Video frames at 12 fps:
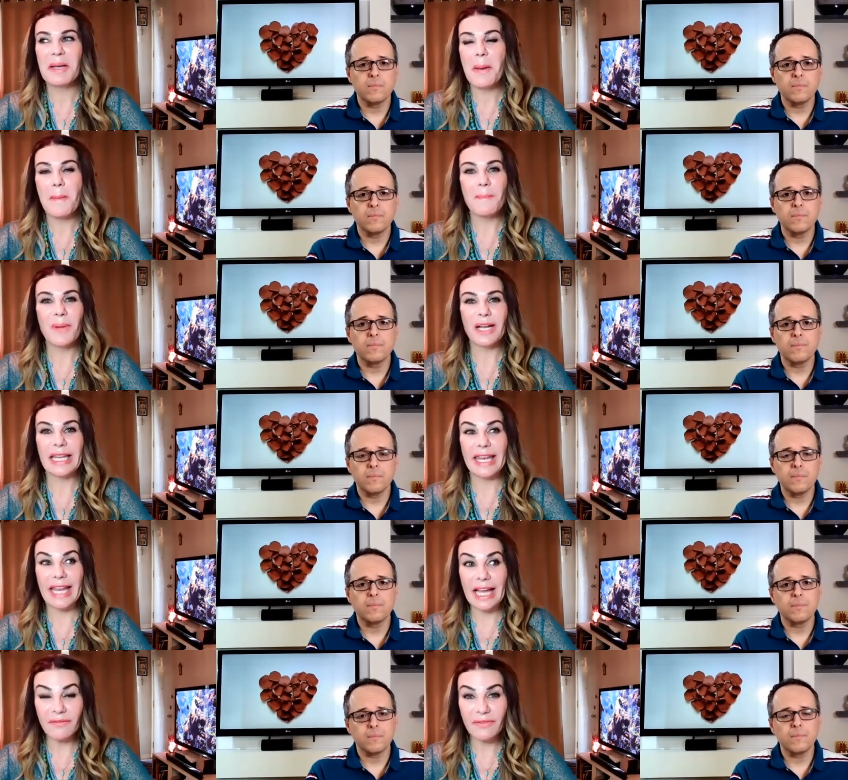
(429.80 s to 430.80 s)
Speaker 1: but
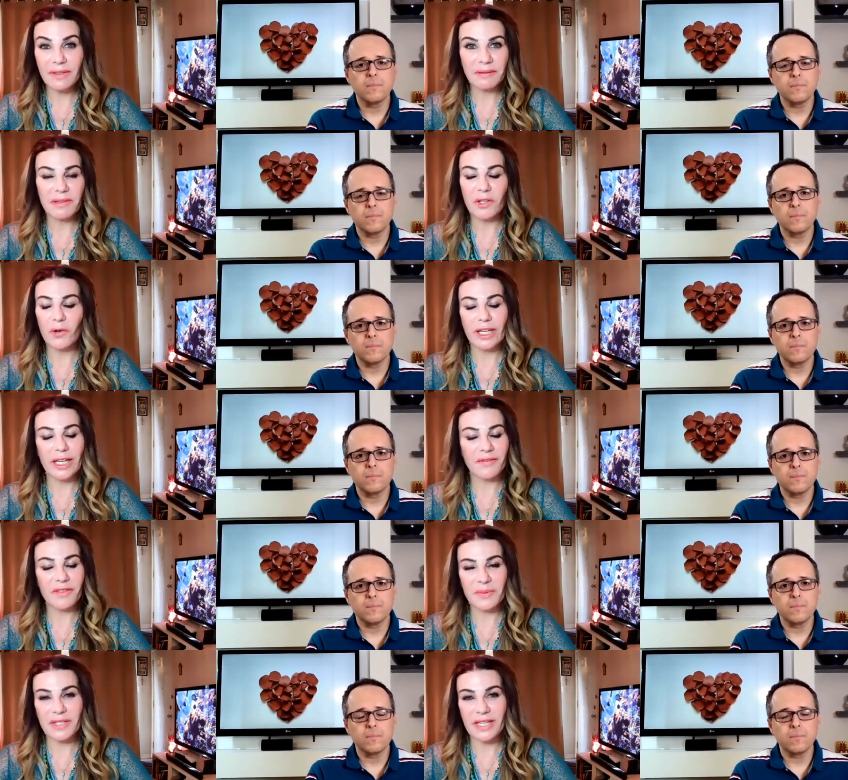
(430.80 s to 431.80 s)
love, they only love
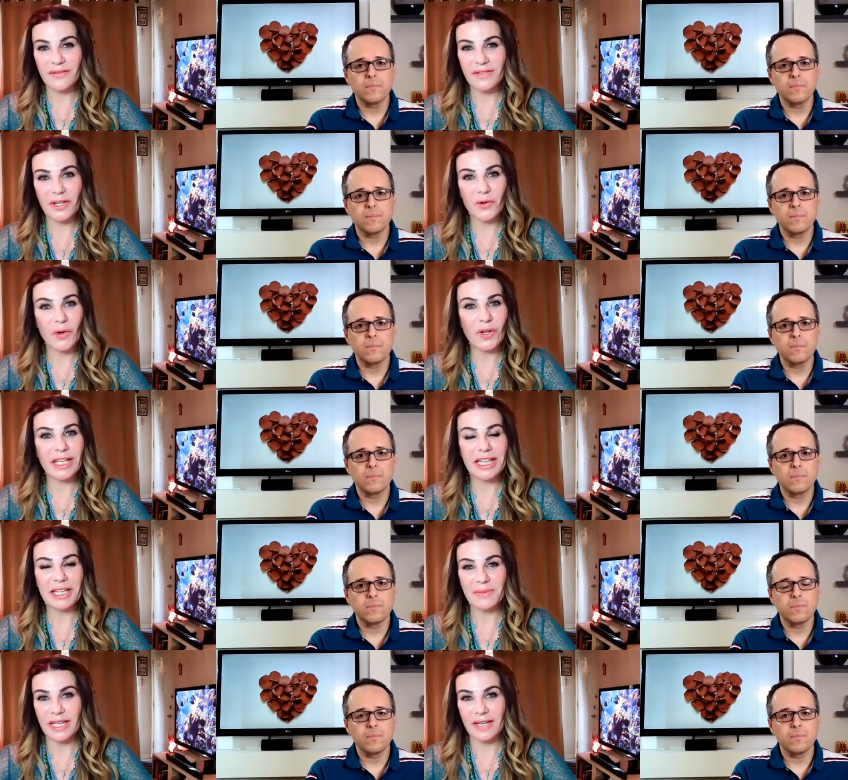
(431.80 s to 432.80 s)
themselves and only
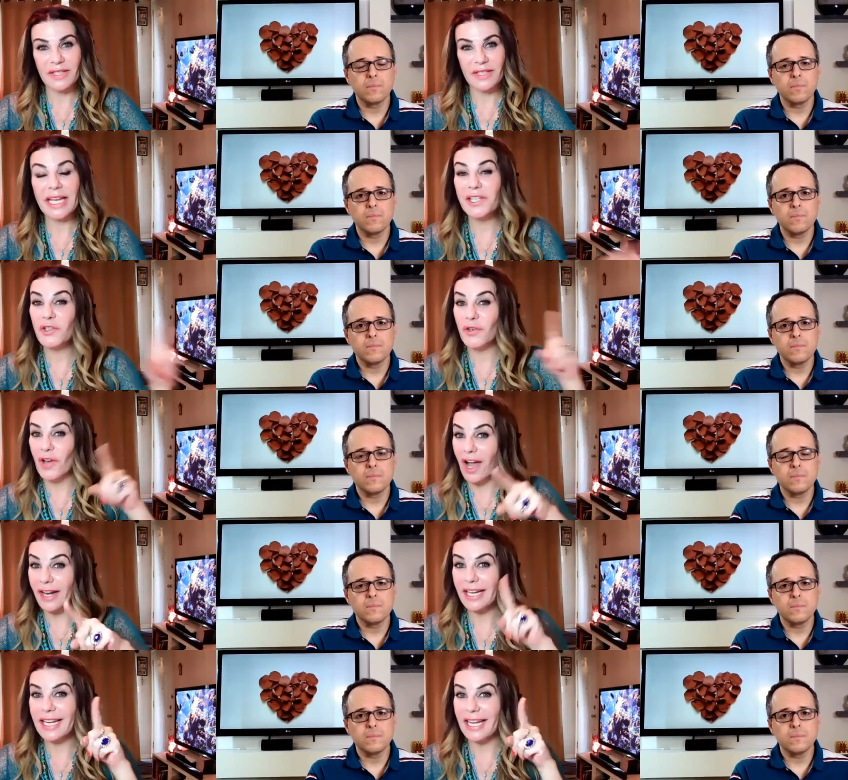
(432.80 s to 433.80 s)
themselves.
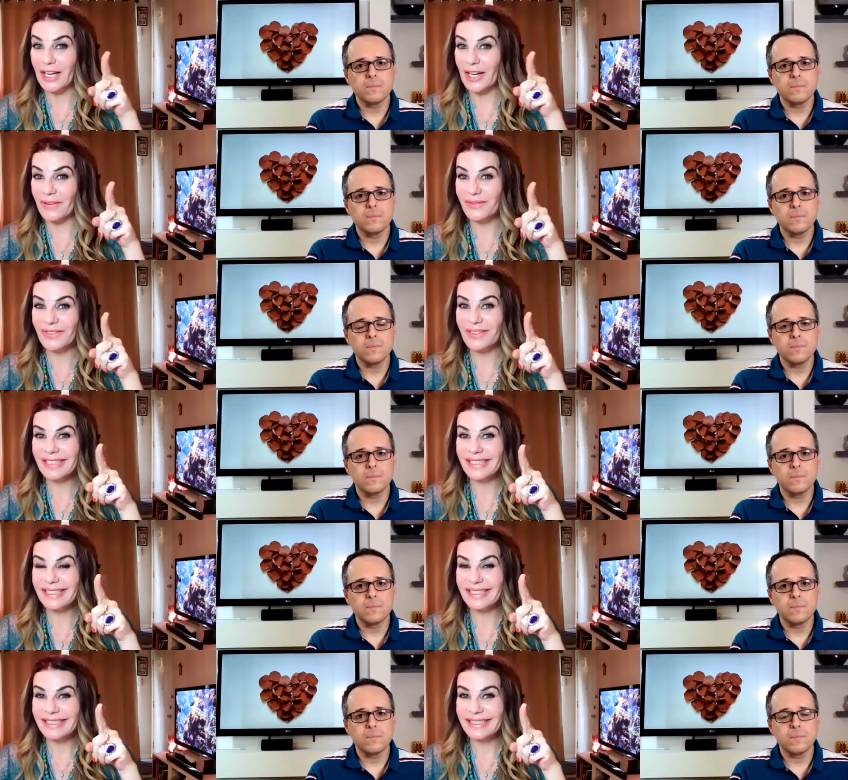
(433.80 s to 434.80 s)
Histrionic can love,
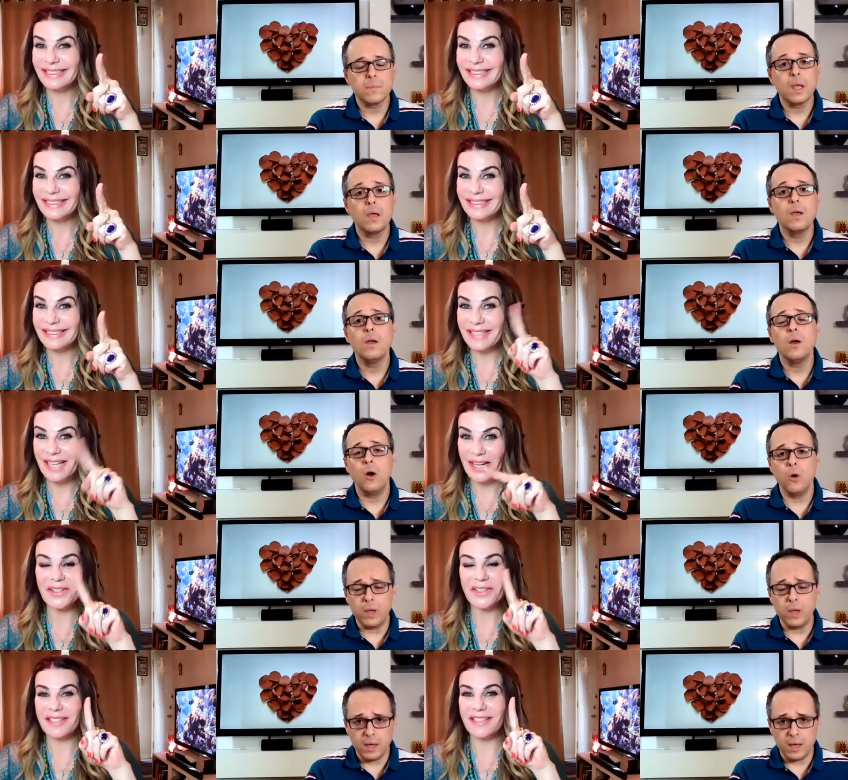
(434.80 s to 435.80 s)
Speaker 2: not
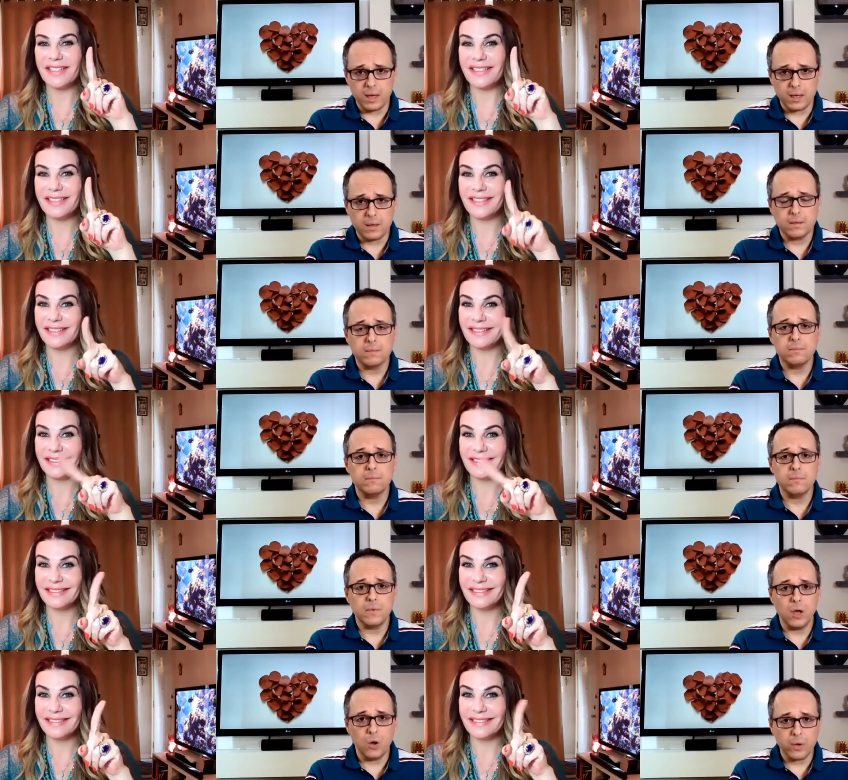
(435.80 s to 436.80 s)
narcissists.
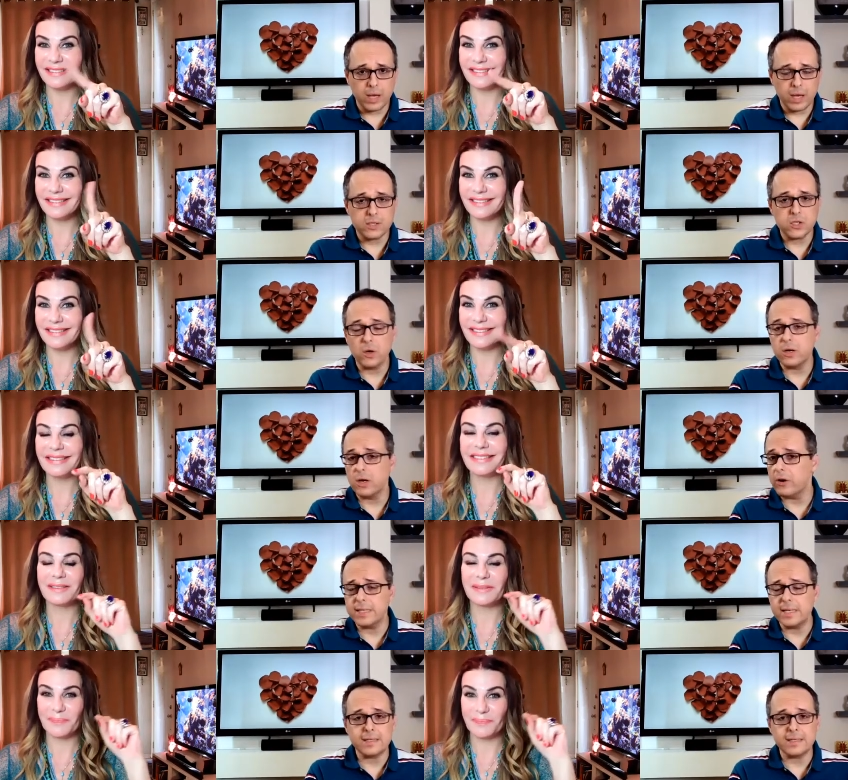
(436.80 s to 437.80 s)
Okay, so a
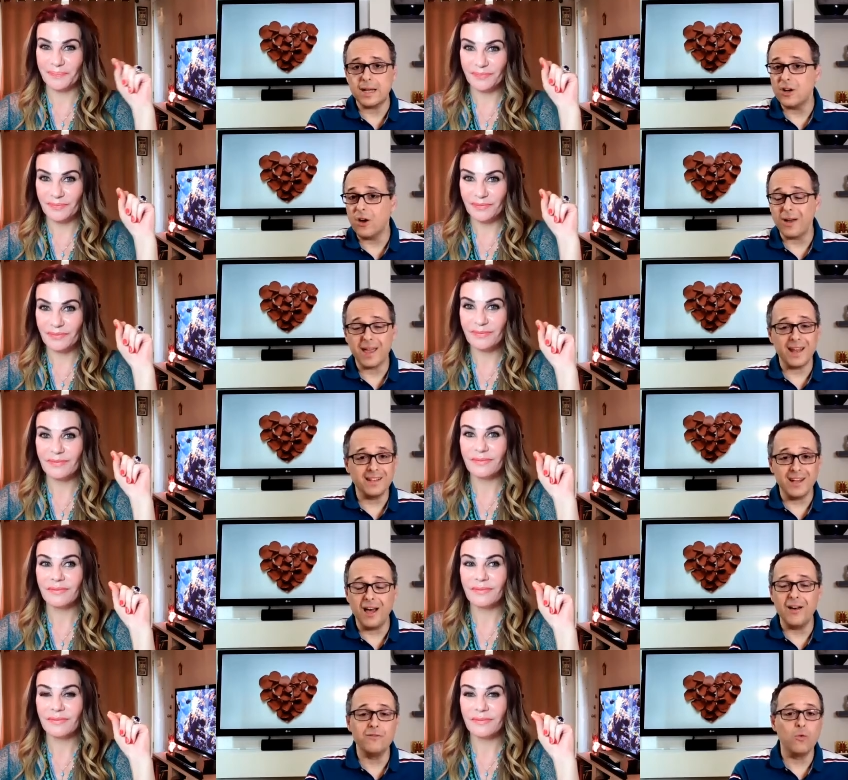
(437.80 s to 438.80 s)
narcissist can can
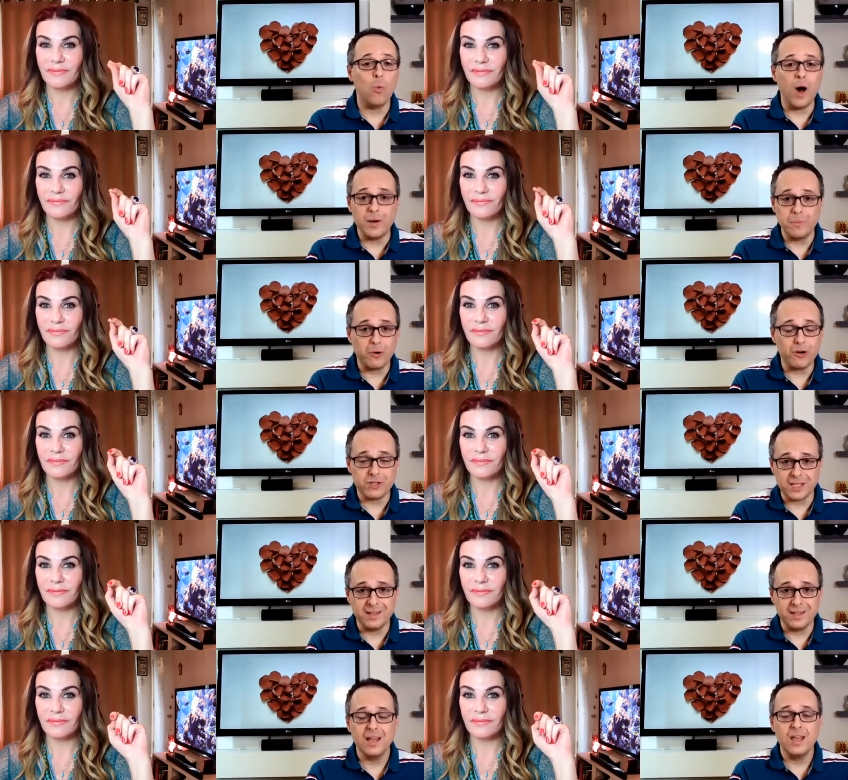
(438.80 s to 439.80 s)
love one
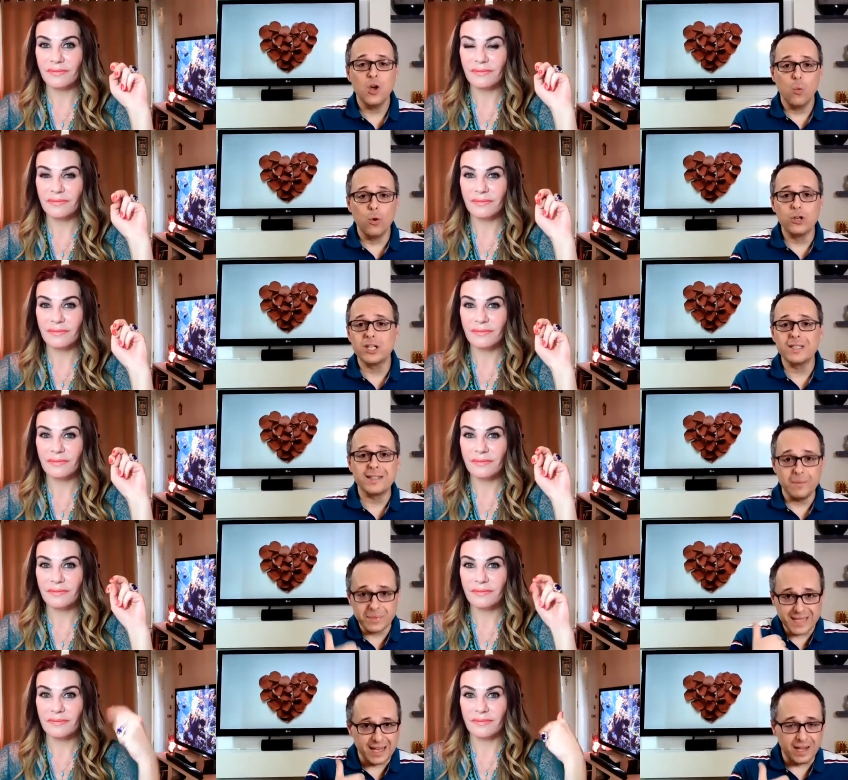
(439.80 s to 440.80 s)
person, which is
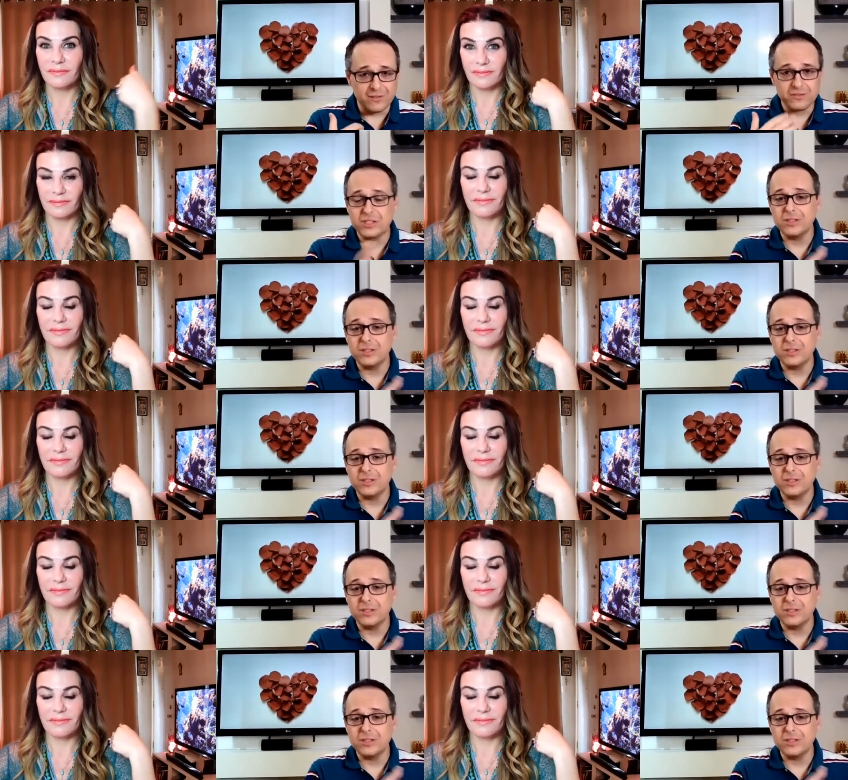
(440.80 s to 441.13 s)
themselves.